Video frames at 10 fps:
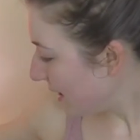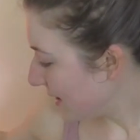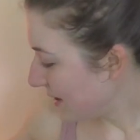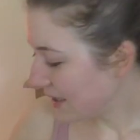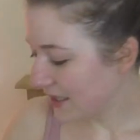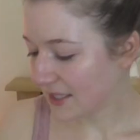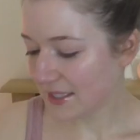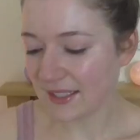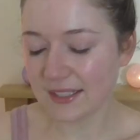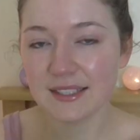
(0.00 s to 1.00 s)
Uh, this
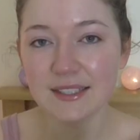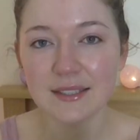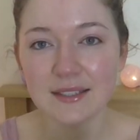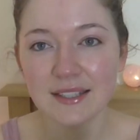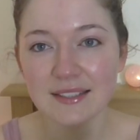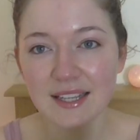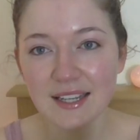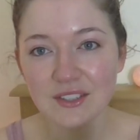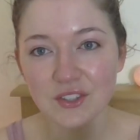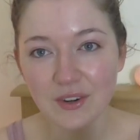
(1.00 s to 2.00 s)
is uh, the
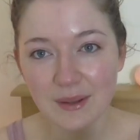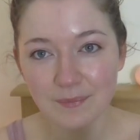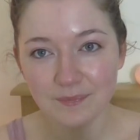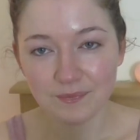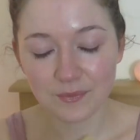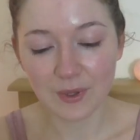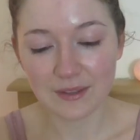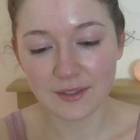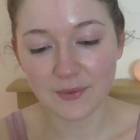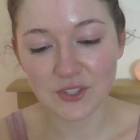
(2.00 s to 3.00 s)
second cream,
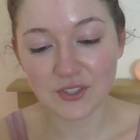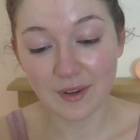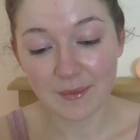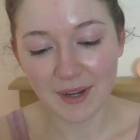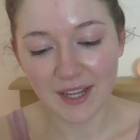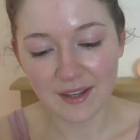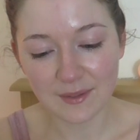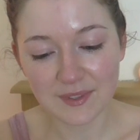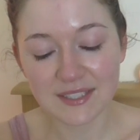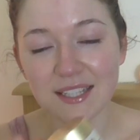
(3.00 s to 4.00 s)
well, the first cream I
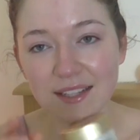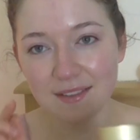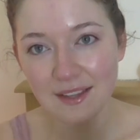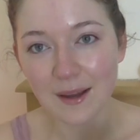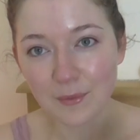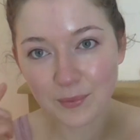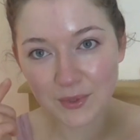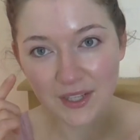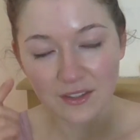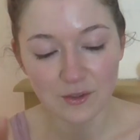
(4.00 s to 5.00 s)
have, the second thing I'm
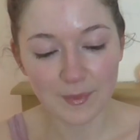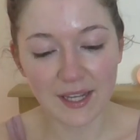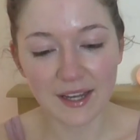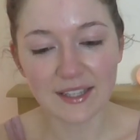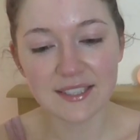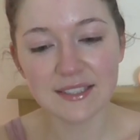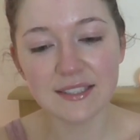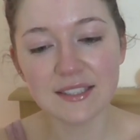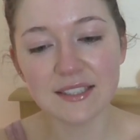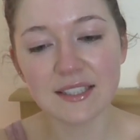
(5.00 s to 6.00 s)
putting under my eyes.
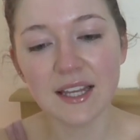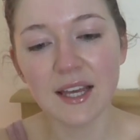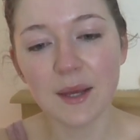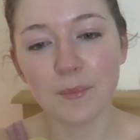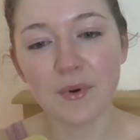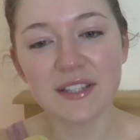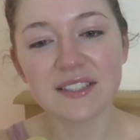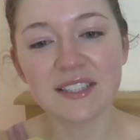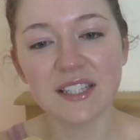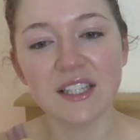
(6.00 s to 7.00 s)
This is
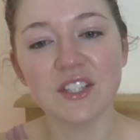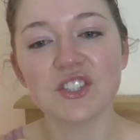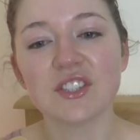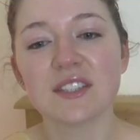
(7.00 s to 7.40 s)
Prestige